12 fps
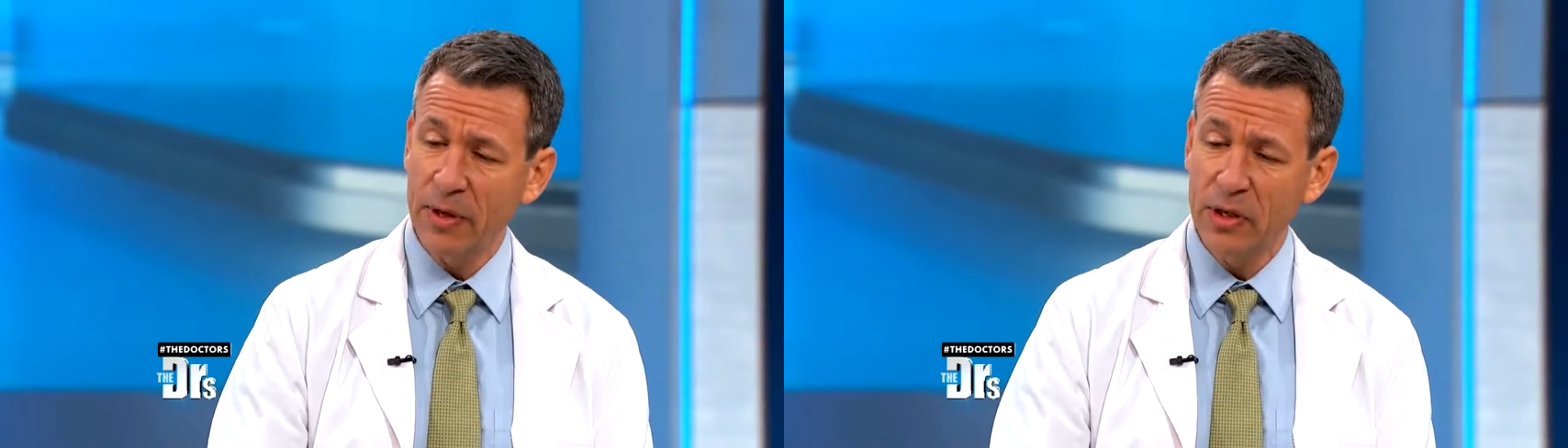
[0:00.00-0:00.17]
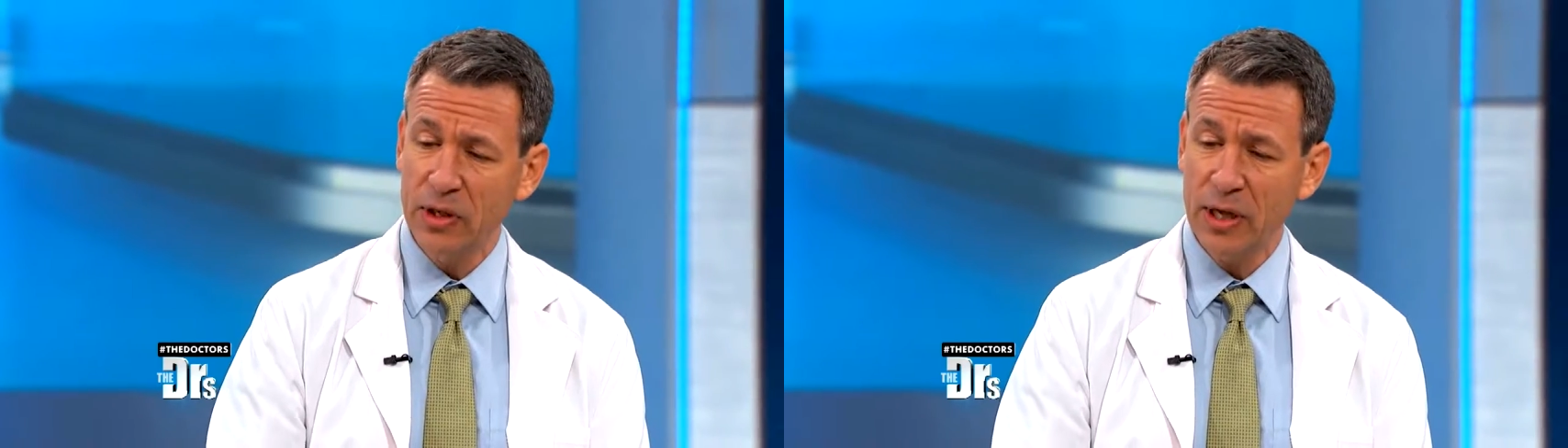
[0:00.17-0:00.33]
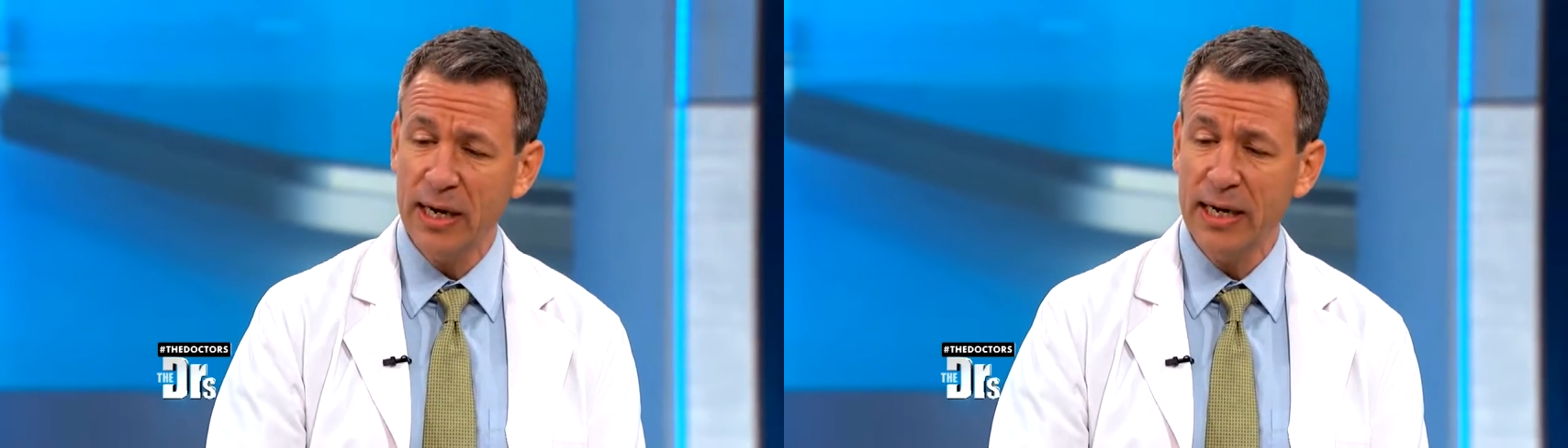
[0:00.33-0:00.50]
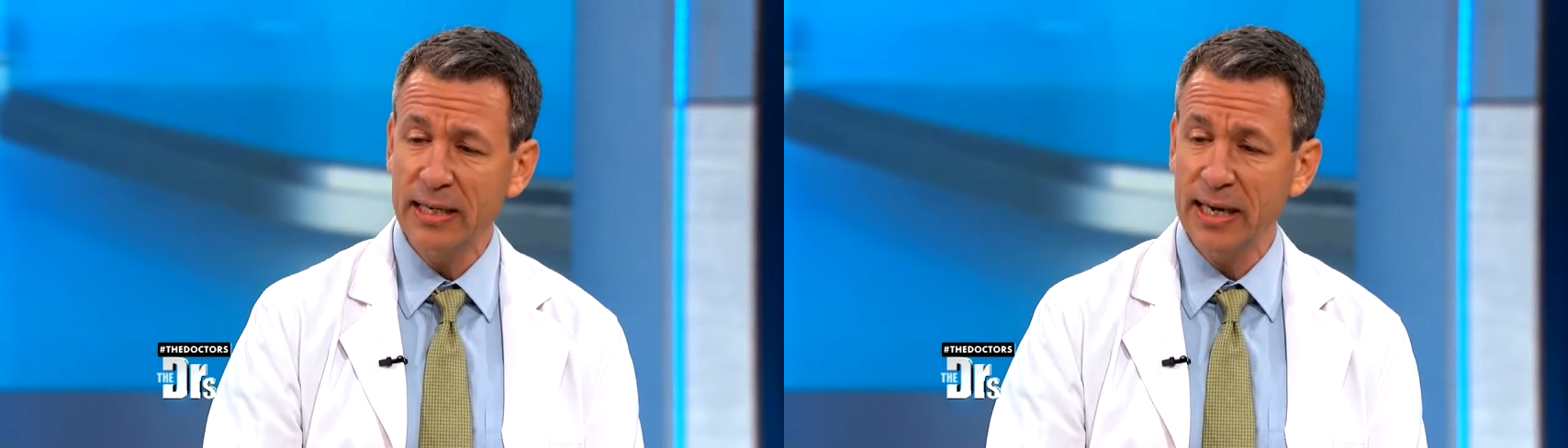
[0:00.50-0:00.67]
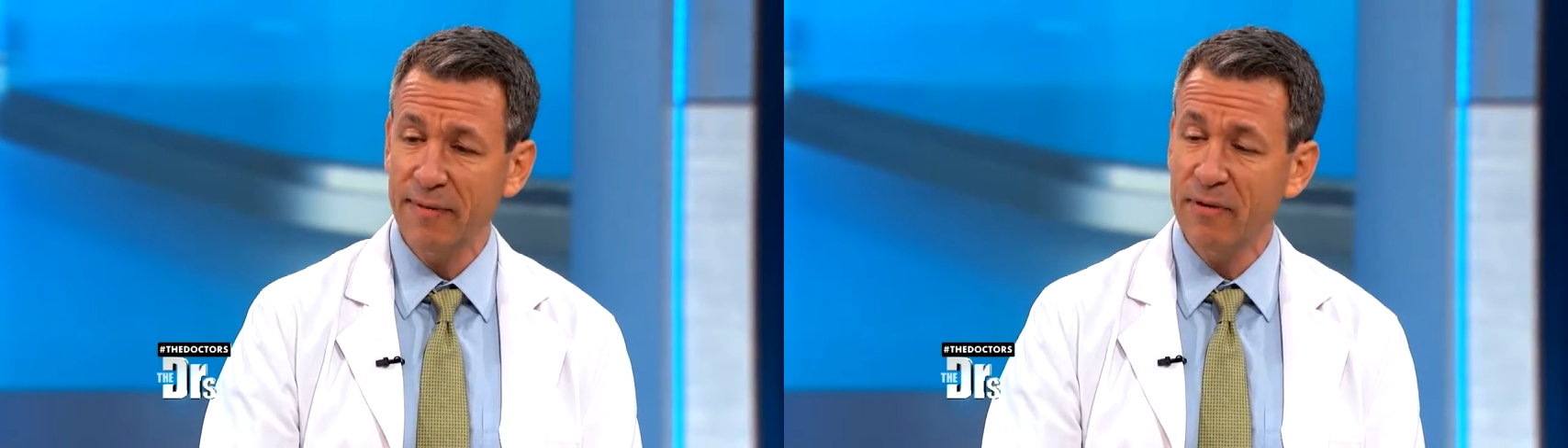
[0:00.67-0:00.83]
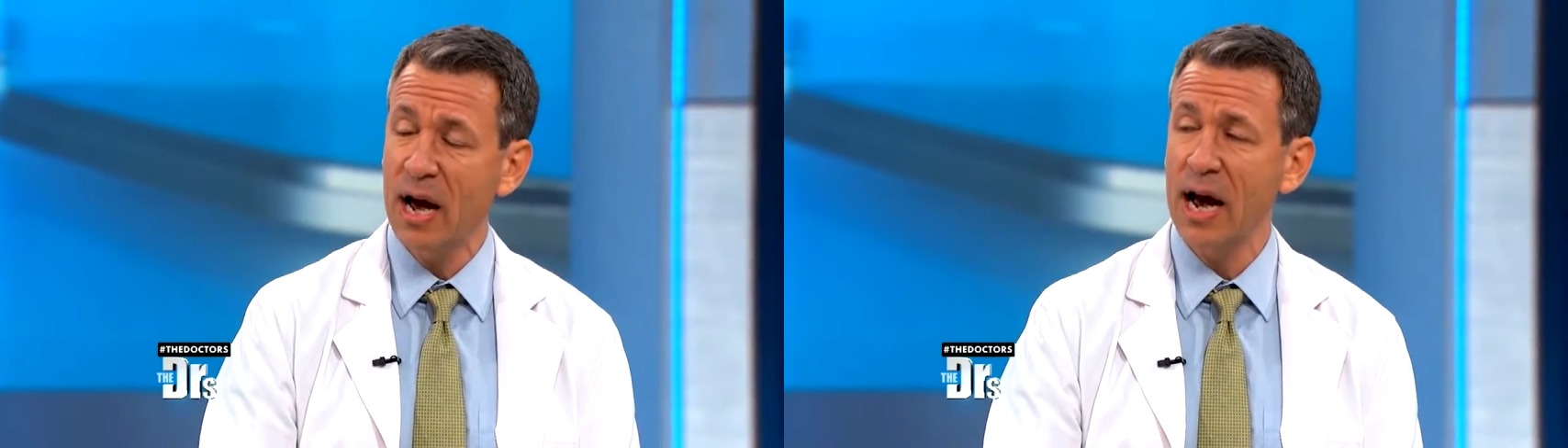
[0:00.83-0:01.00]
the studies
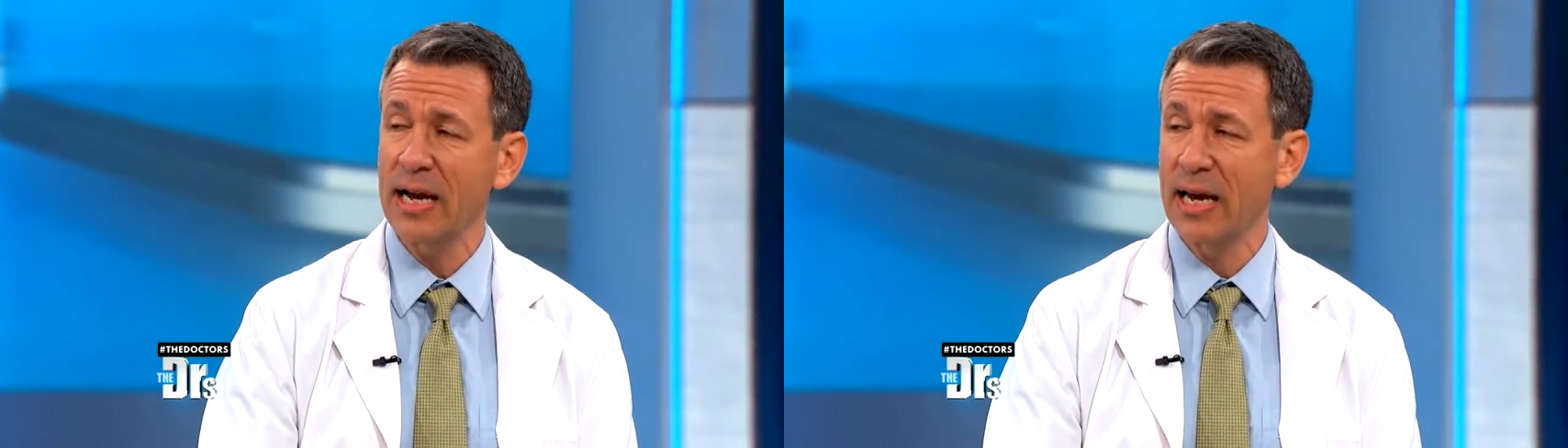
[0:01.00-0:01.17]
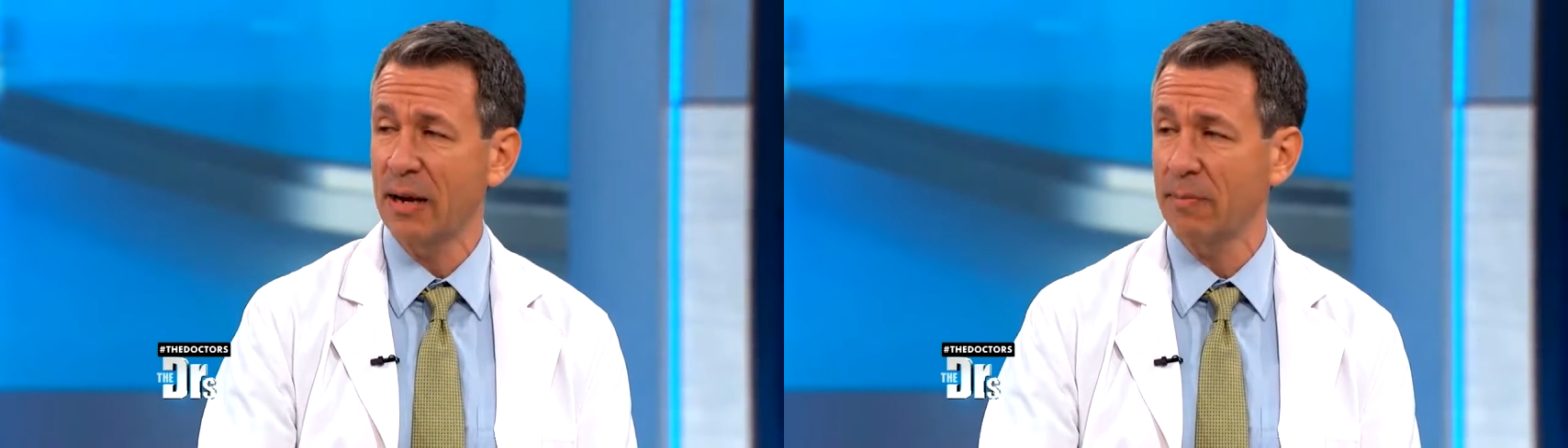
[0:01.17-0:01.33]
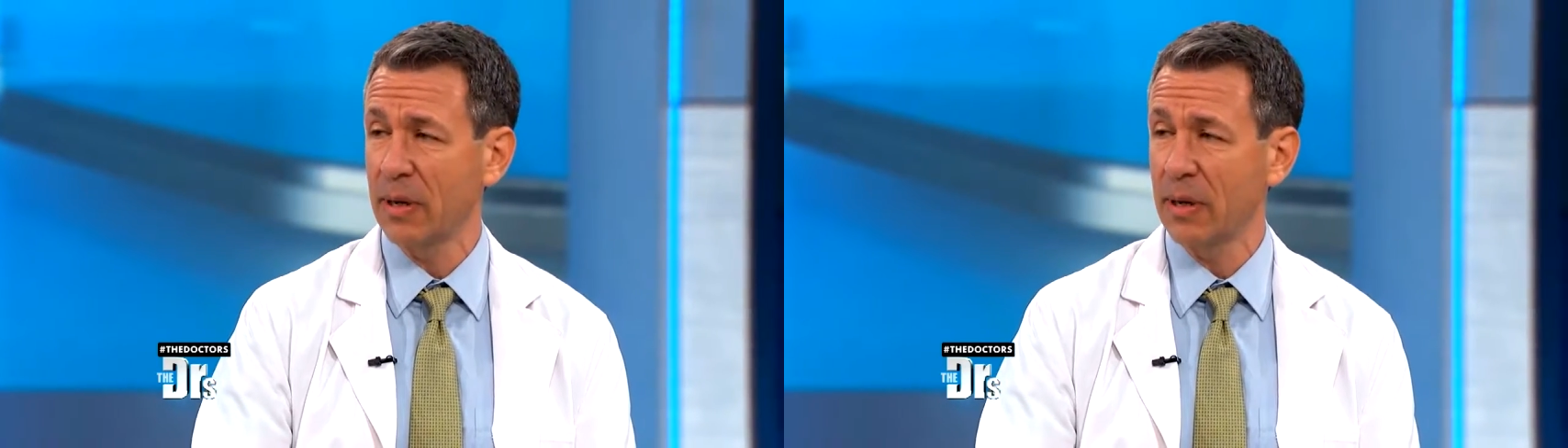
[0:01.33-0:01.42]
have not yet